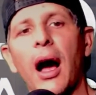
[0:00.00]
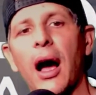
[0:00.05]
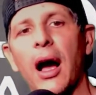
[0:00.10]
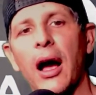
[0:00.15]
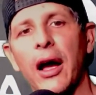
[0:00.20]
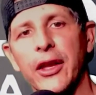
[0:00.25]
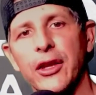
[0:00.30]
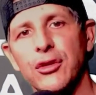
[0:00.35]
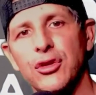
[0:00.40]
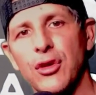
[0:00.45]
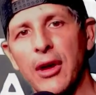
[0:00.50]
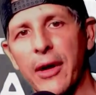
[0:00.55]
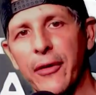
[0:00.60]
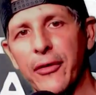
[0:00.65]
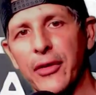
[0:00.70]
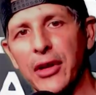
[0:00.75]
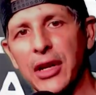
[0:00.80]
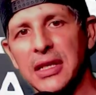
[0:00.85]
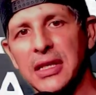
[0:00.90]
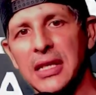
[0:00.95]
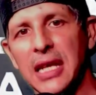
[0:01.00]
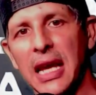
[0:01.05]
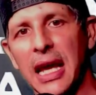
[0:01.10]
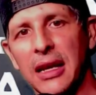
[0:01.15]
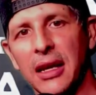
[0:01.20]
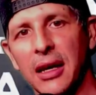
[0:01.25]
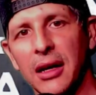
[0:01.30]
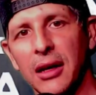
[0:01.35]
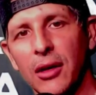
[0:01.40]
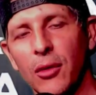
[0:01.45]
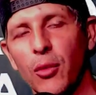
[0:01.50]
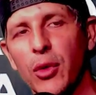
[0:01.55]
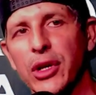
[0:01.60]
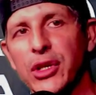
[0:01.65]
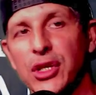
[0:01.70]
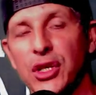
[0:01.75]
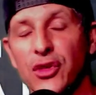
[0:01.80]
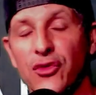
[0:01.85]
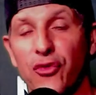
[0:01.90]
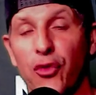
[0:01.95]
You do have an antenna, which is
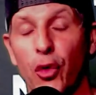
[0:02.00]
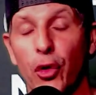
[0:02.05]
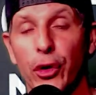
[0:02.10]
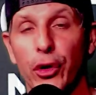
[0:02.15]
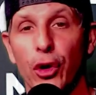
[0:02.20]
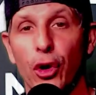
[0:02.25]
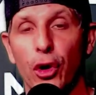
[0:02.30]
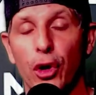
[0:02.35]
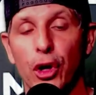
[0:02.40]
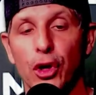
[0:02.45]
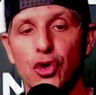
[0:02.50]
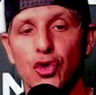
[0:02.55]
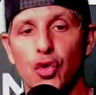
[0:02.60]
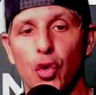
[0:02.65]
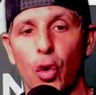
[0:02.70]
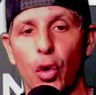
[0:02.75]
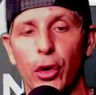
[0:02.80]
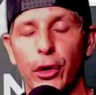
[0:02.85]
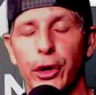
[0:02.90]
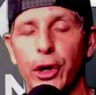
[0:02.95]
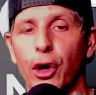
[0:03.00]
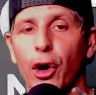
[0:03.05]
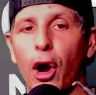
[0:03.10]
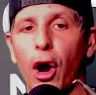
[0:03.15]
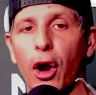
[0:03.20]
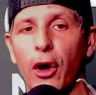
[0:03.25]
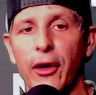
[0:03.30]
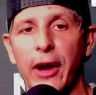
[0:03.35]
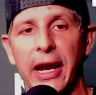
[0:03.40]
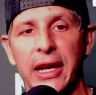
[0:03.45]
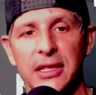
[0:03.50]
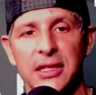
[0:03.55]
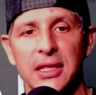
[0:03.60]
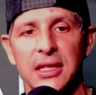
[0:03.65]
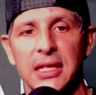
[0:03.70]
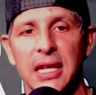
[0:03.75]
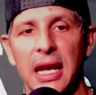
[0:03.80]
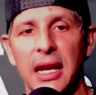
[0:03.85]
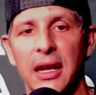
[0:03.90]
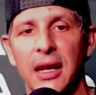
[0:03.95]
for your controller, your RX
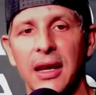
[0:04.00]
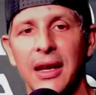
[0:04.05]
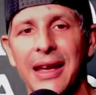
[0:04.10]
antenna.